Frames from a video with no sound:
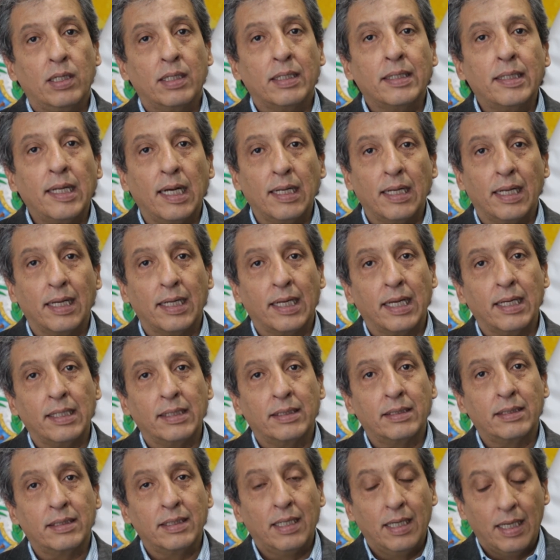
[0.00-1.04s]

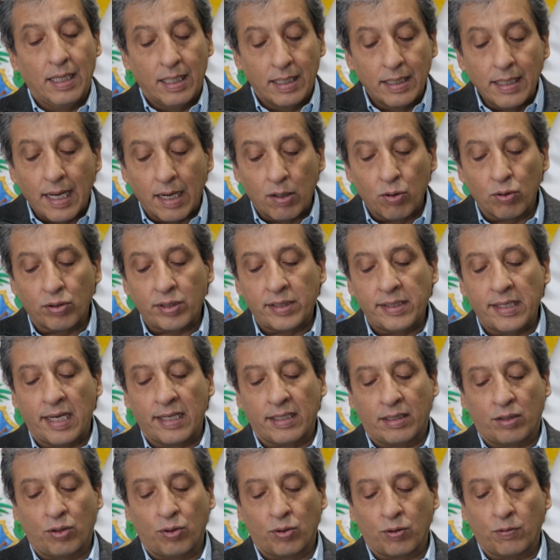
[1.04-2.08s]
delegates,
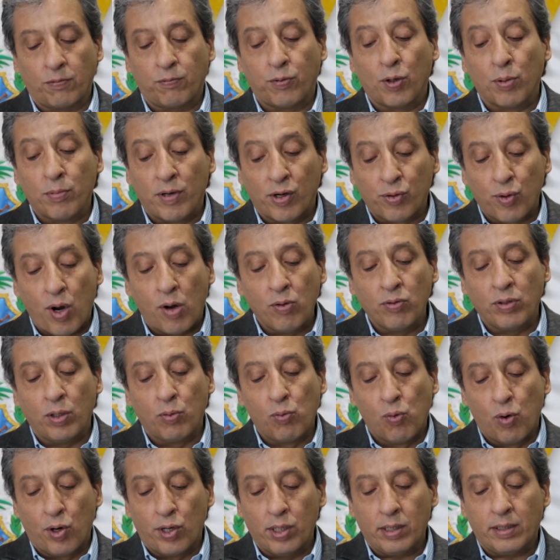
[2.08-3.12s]
negotiators from around the
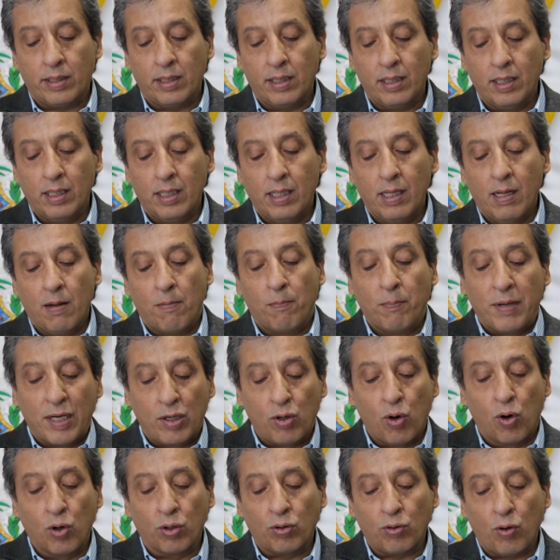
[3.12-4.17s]
world,
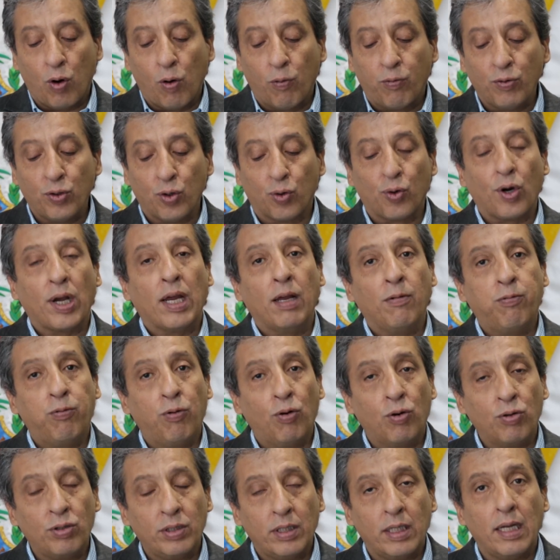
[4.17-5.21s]
because of your
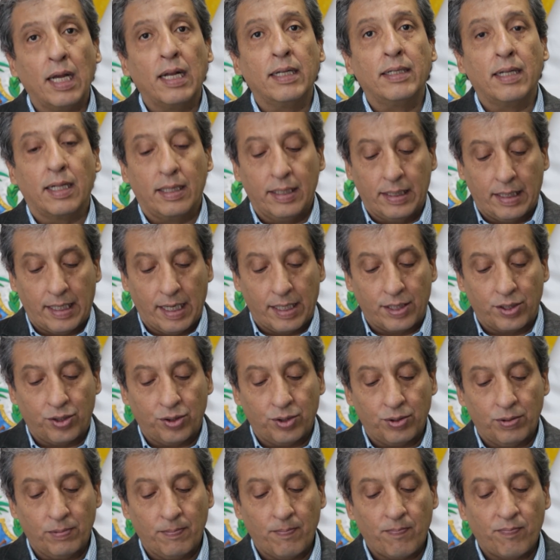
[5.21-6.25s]
effort and
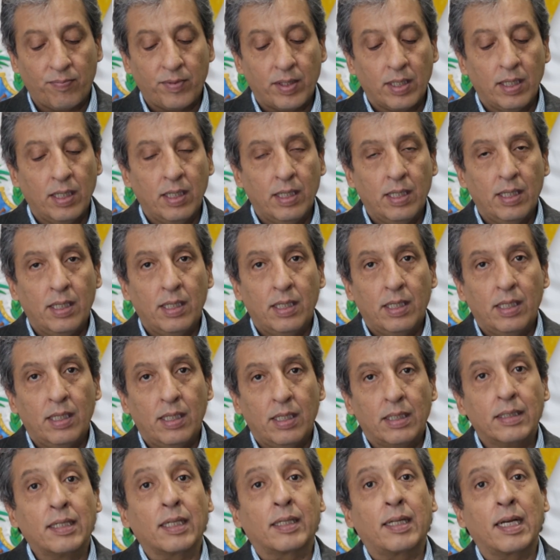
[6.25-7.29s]
dedication.
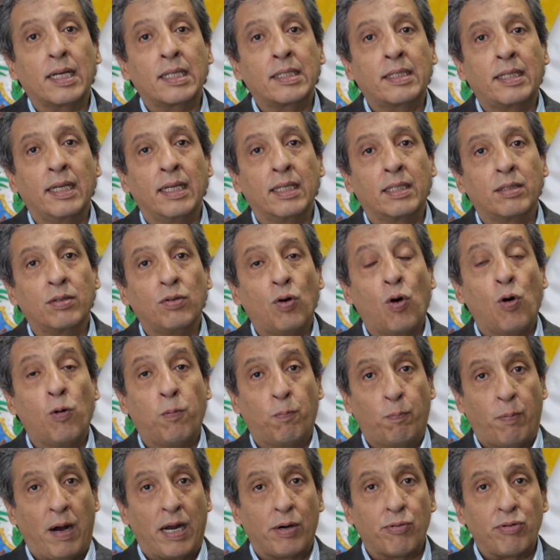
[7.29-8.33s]
The success
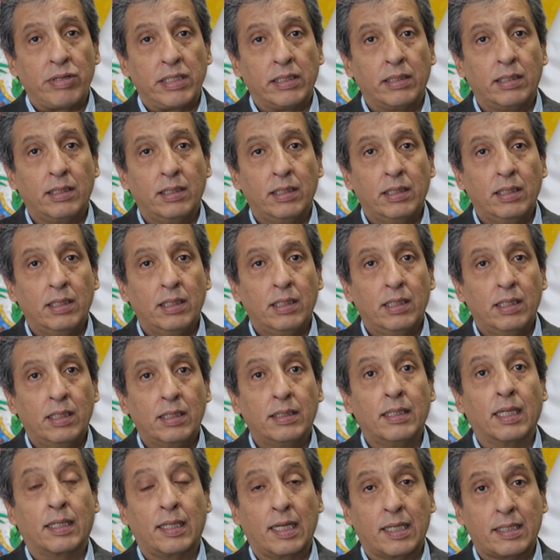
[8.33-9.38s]
of Paris,
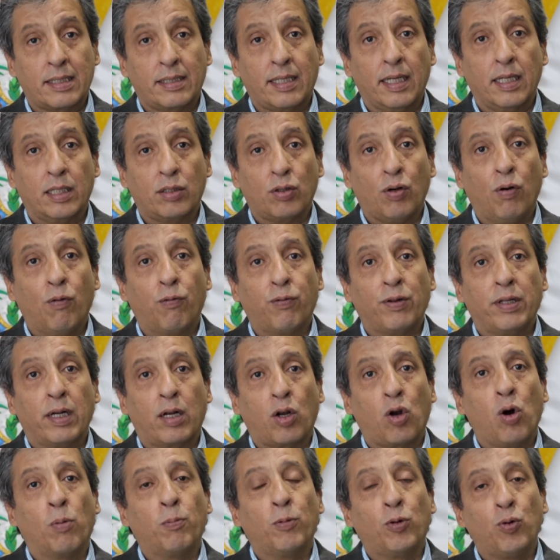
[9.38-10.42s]
the success of the
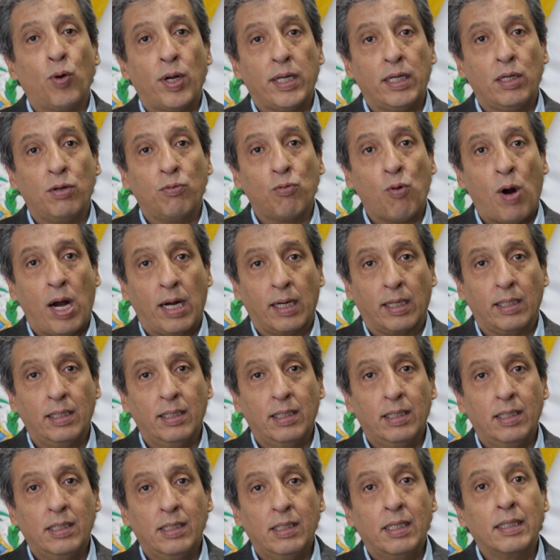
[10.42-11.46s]
COP21,
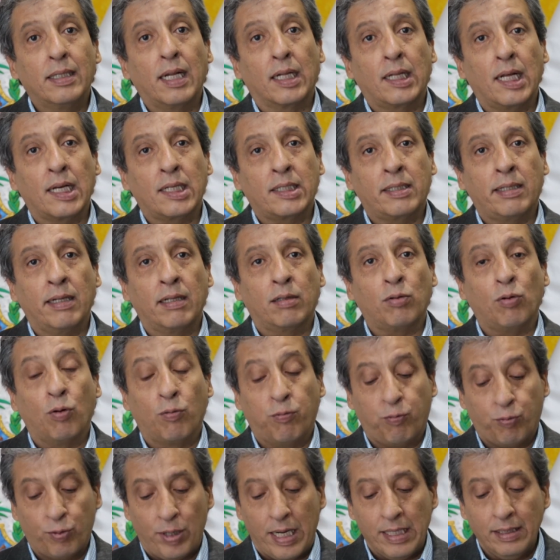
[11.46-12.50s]
the success of
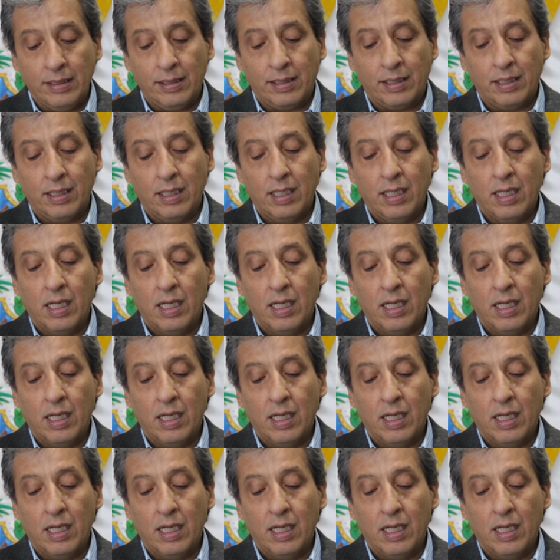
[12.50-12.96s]
France